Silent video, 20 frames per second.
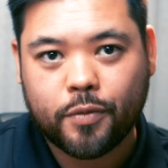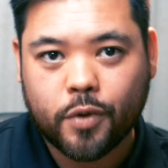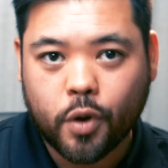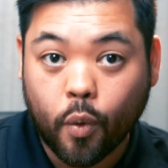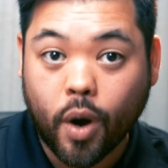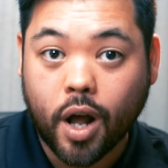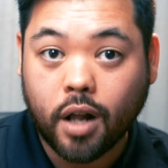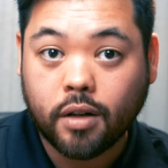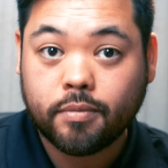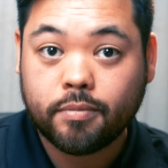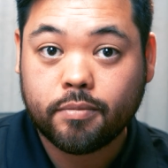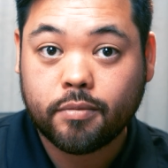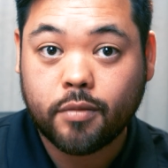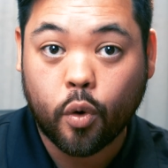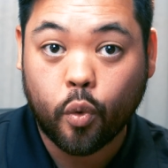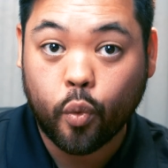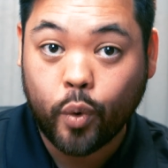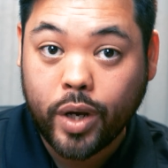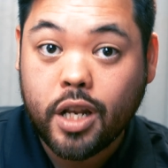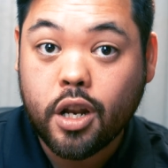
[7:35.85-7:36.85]
Well,
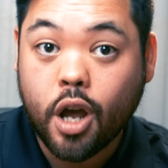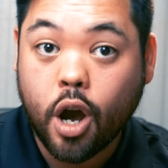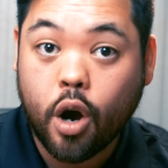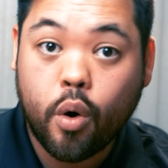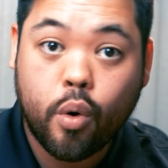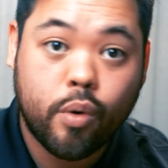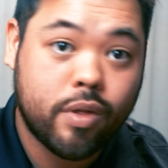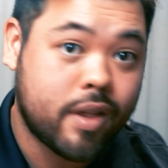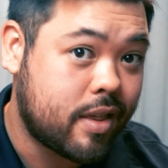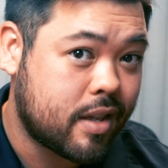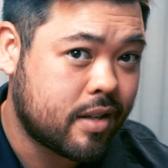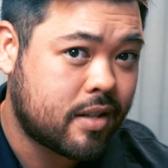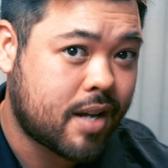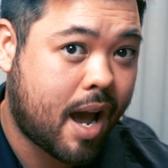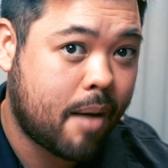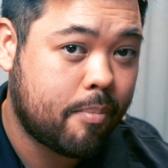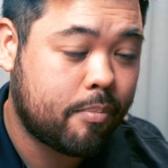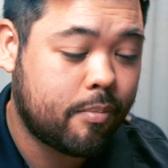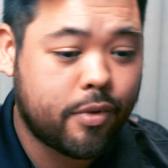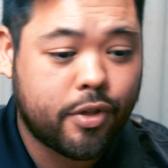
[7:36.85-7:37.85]
we know that the
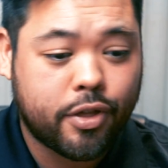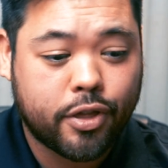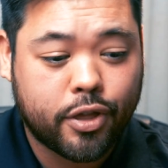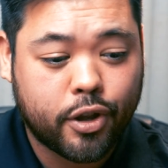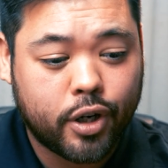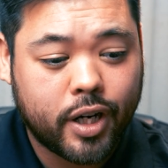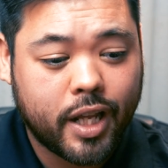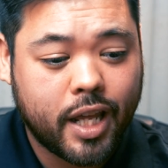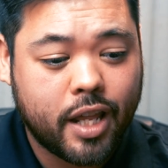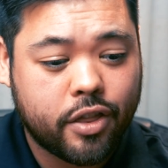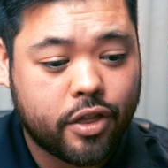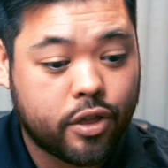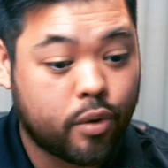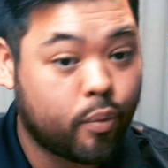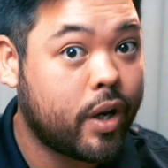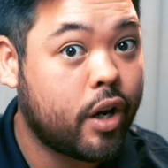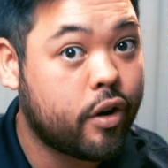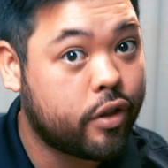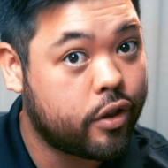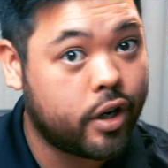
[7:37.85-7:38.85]
top
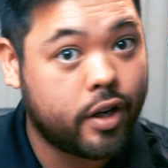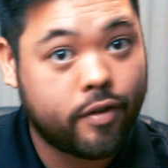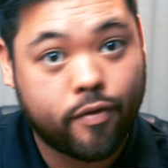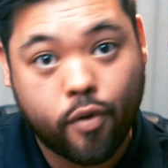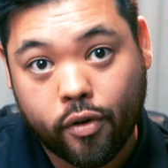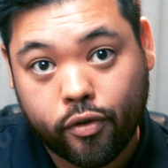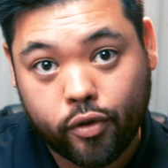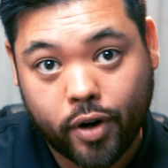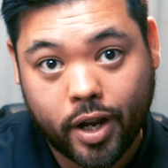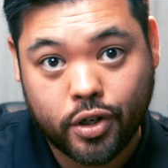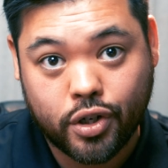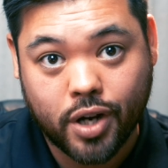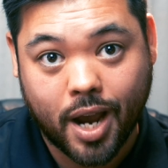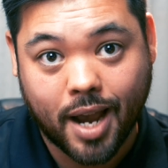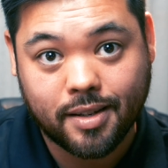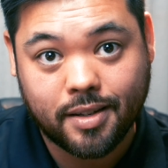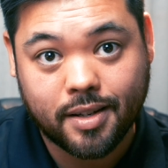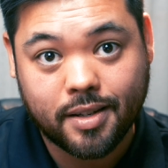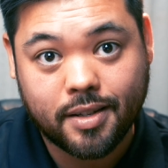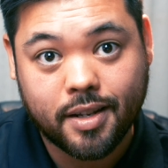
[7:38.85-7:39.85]
33 or 34
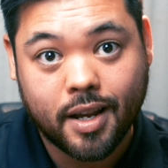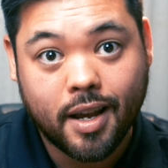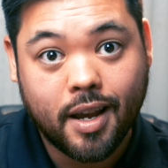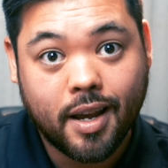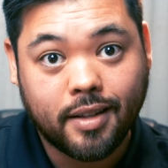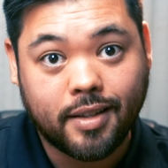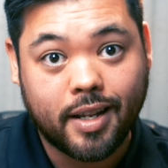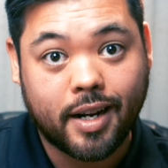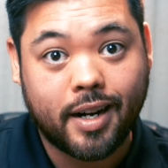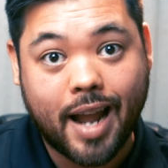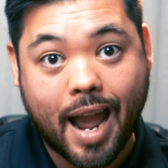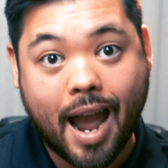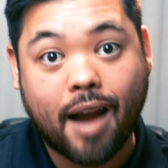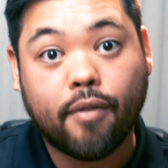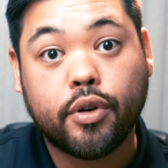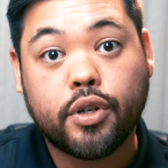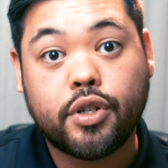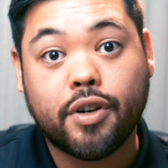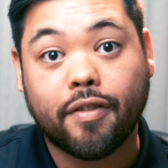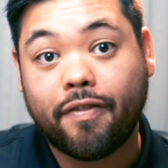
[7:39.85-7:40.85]
franchises did an
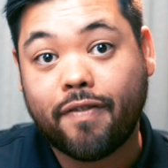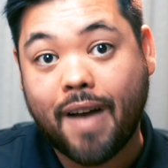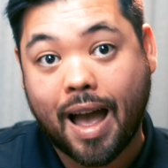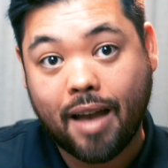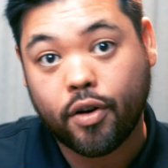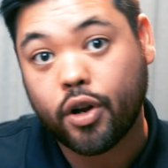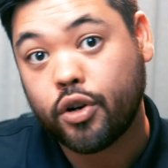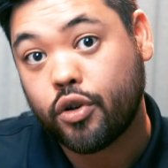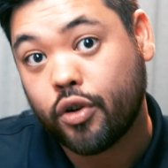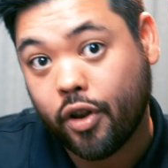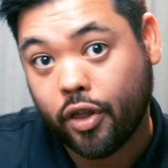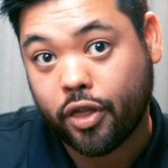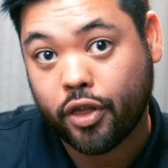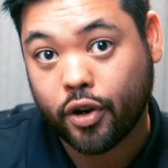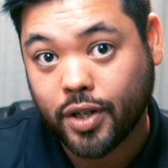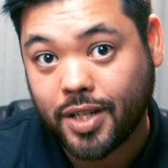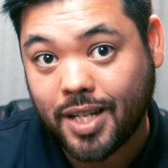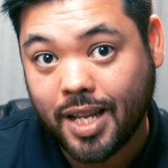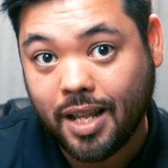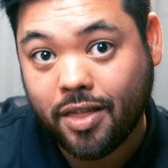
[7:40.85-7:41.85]
average of
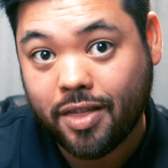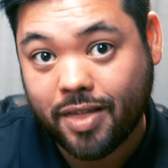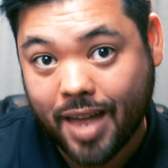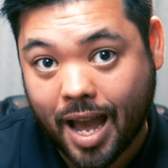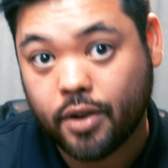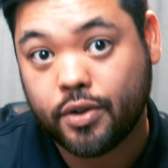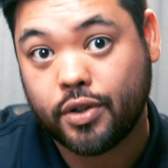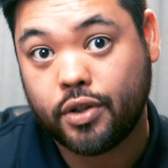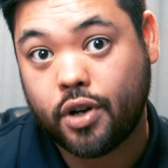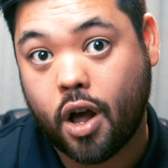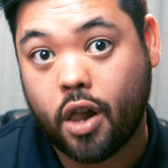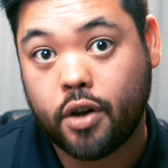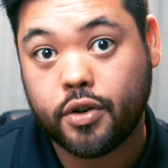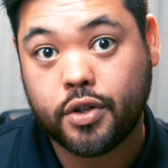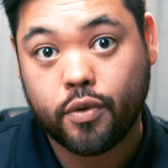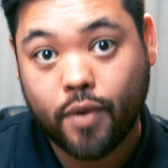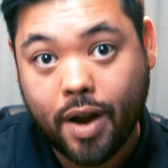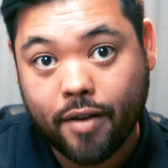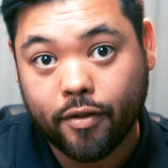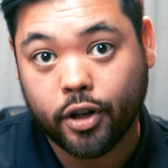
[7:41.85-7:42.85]
$513,000
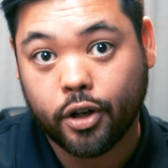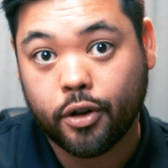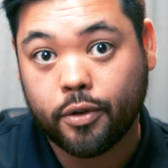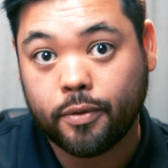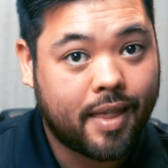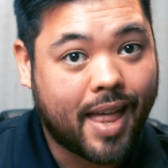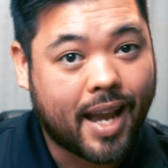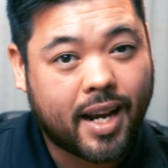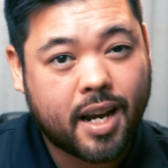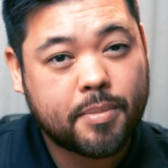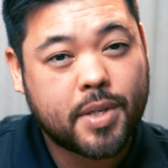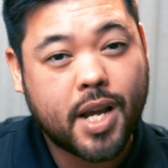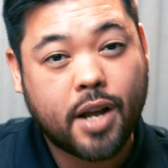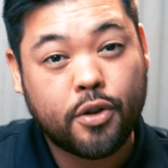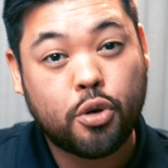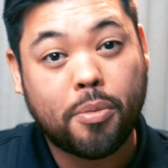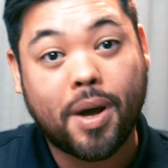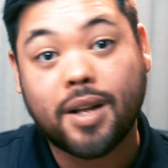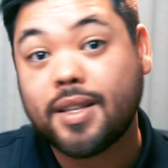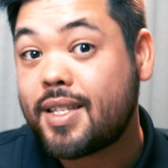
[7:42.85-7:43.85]
in revenue. That comes out
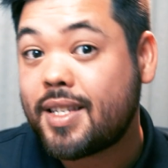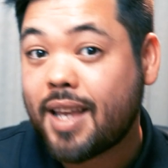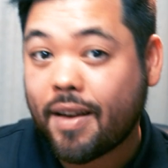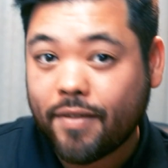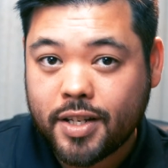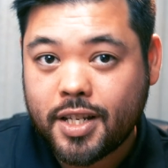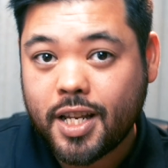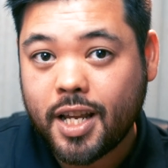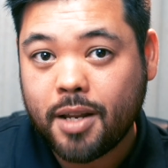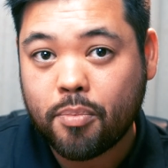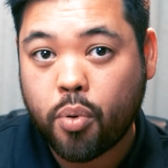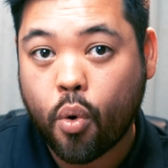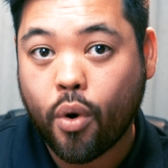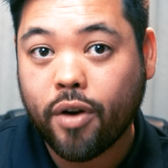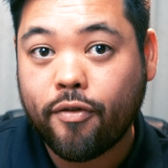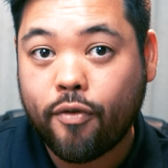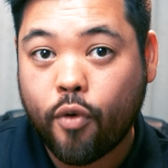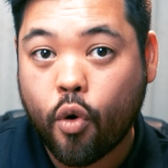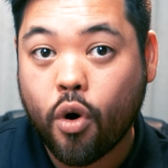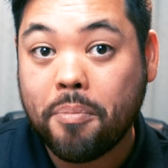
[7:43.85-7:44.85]
to about
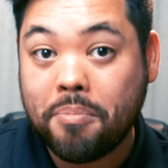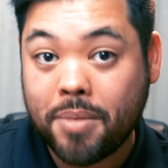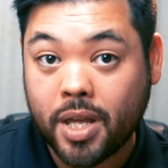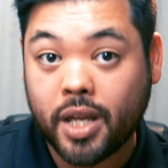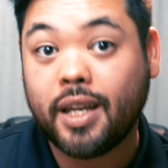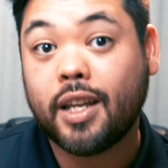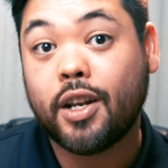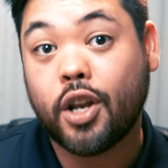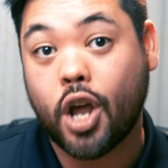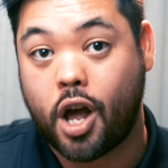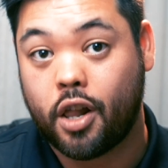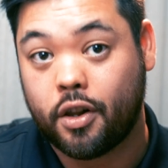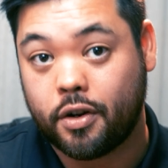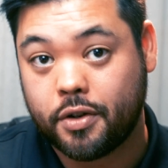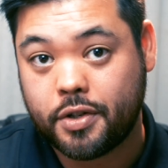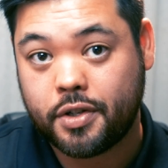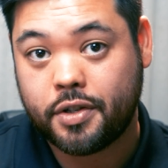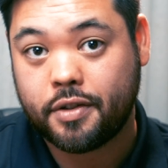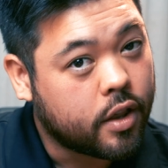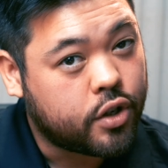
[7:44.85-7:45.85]
$17.4 million.
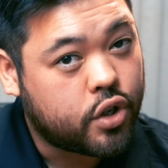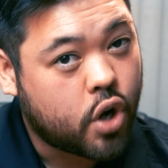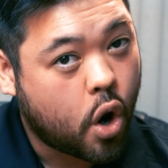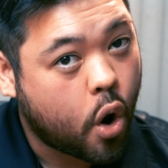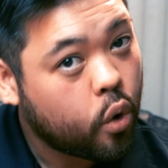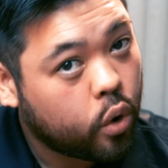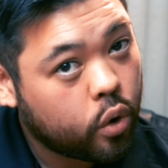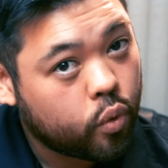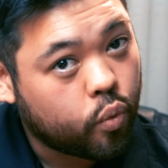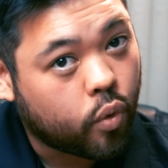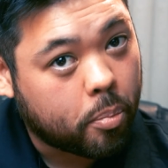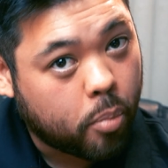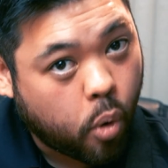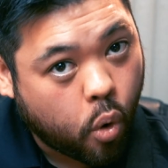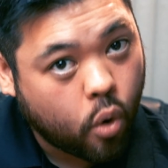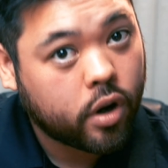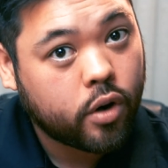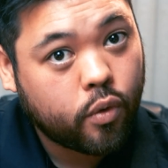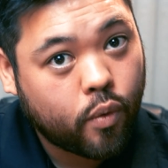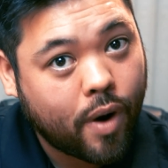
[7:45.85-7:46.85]
The total
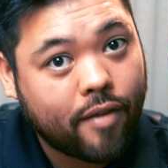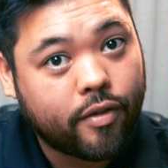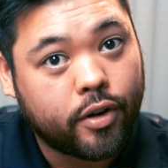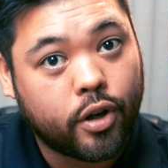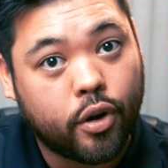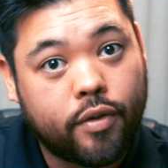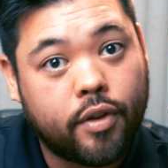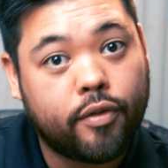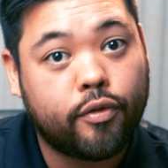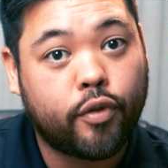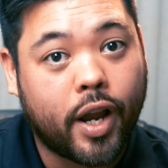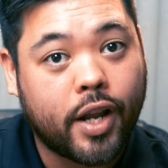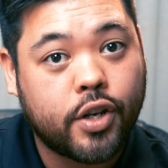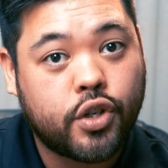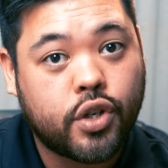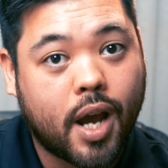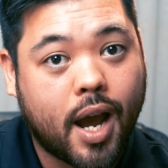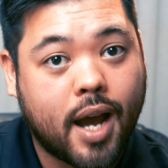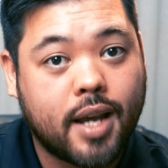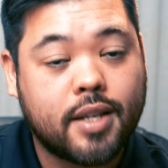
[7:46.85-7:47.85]
reported revenue of the
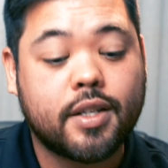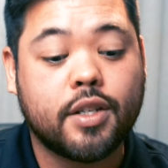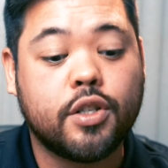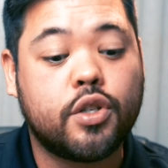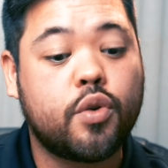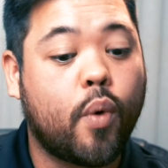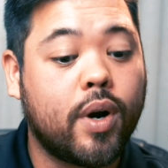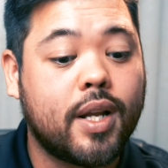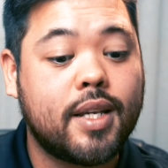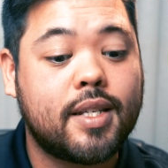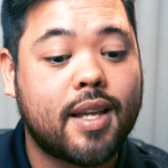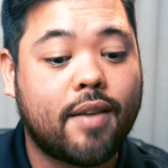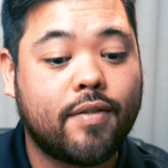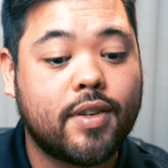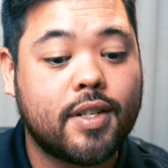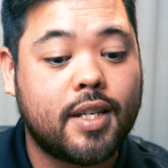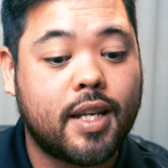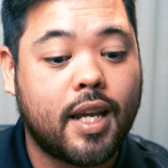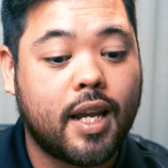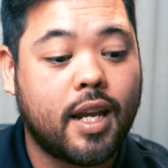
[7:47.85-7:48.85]
franchise in
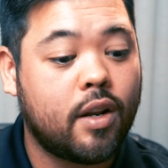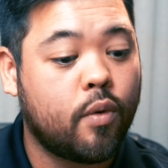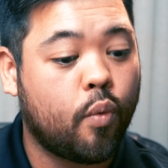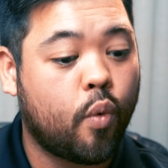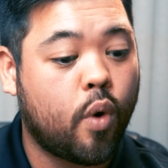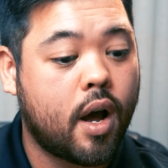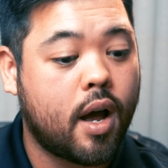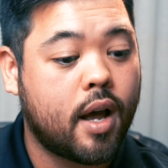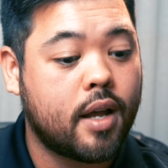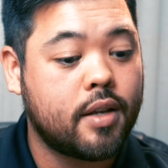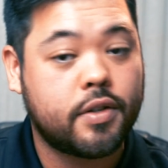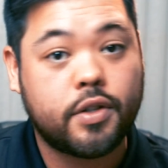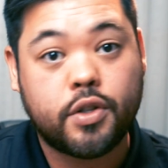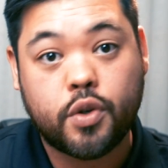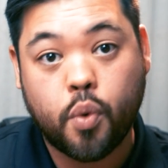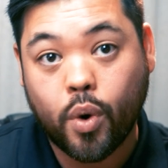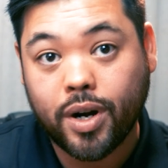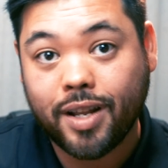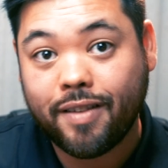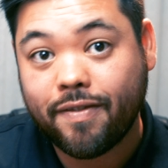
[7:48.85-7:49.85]
2017 was
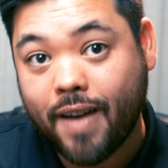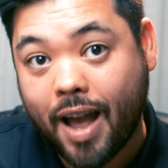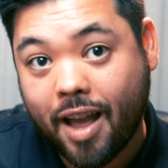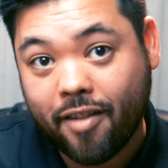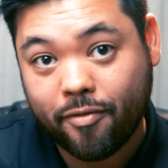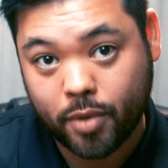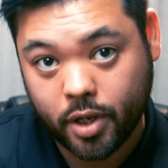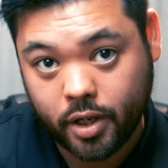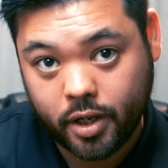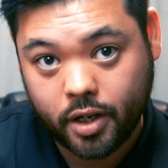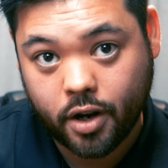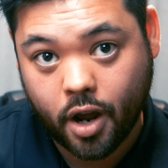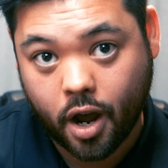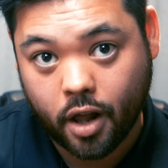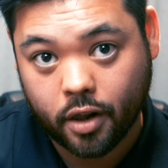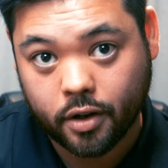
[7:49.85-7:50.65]
$25 million.